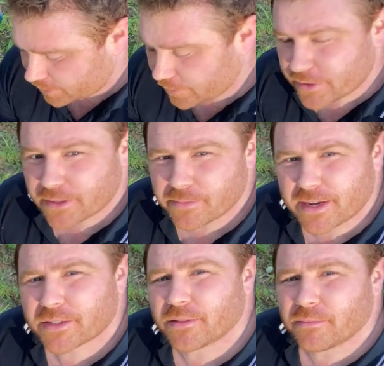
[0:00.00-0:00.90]
which obviously
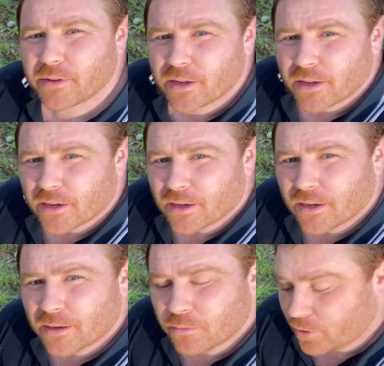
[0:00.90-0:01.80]
makes them
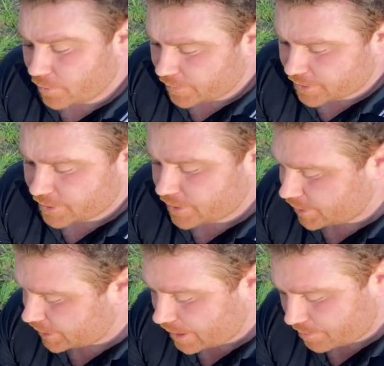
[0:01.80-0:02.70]
uh, more efficient
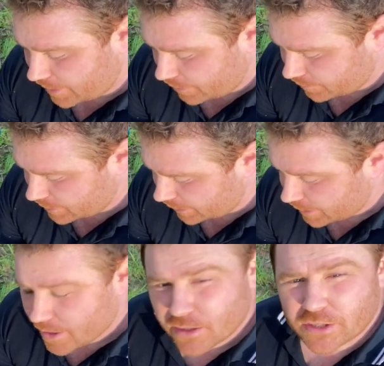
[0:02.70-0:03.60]
to ship and
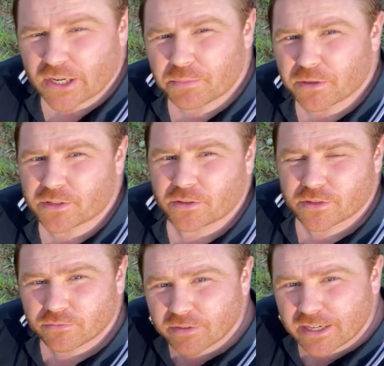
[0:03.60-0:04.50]
obviously cheaper so
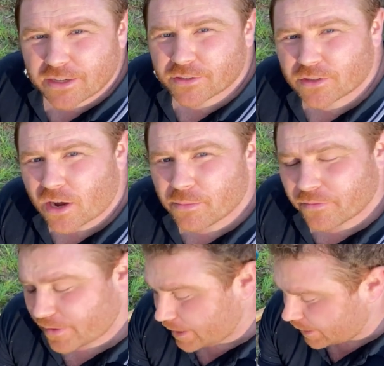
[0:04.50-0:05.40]
it's a really good time
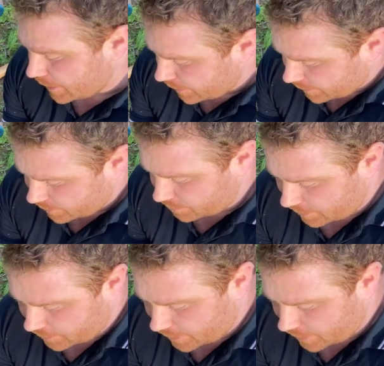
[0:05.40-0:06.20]
of year to be